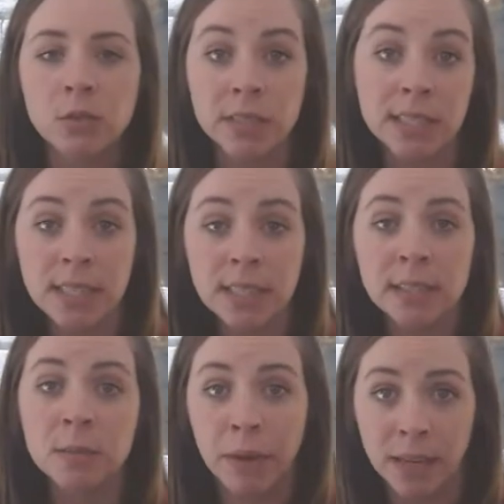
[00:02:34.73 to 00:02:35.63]
receipts,
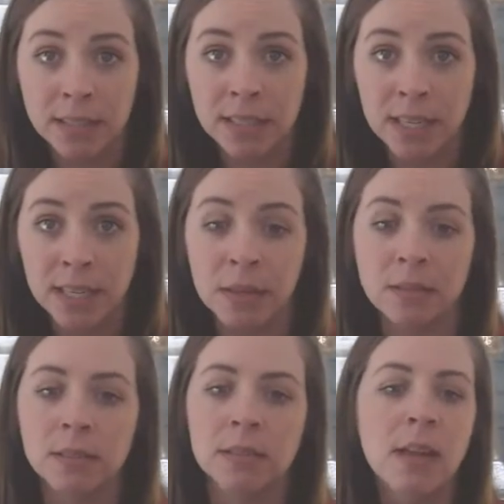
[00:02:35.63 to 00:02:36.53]
bank
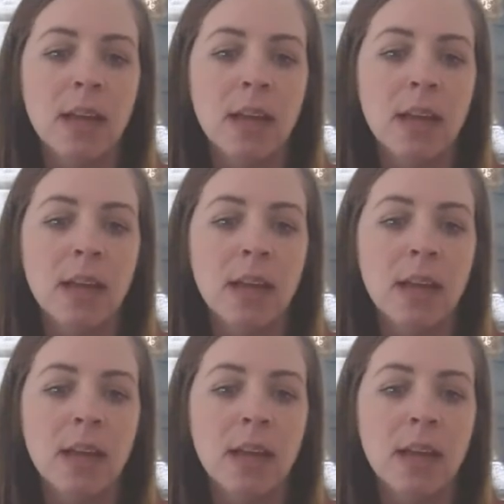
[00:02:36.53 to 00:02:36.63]
statements,